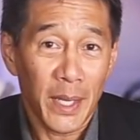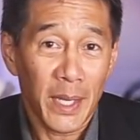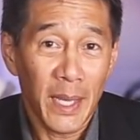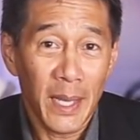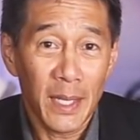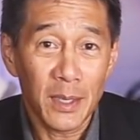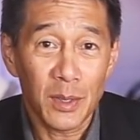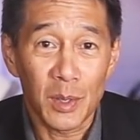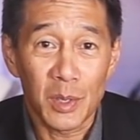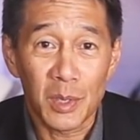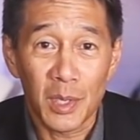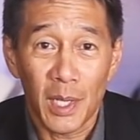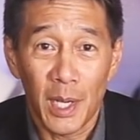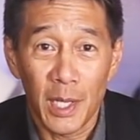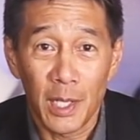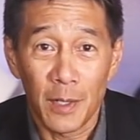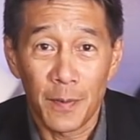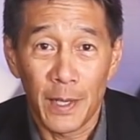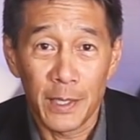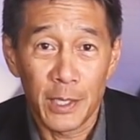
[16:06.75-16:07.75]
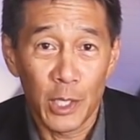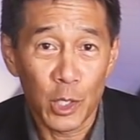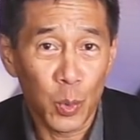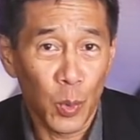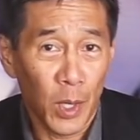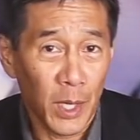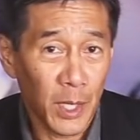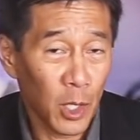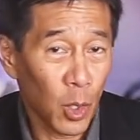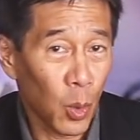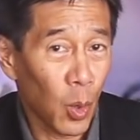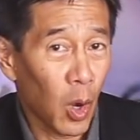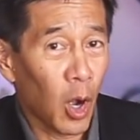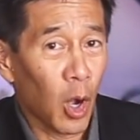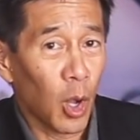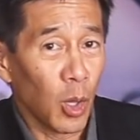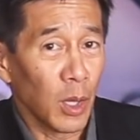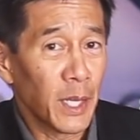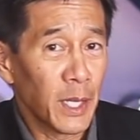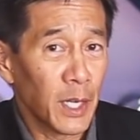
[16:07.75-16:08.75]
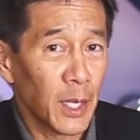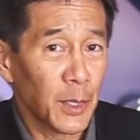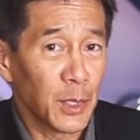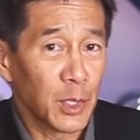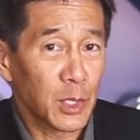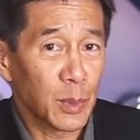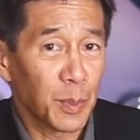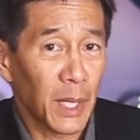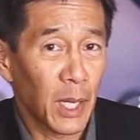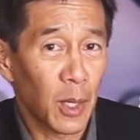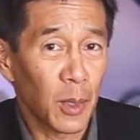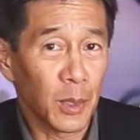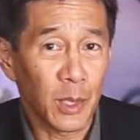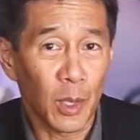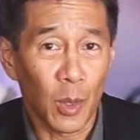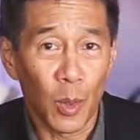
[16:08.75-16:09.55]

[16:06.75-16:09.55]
can't decide if I just want to go all in on this mount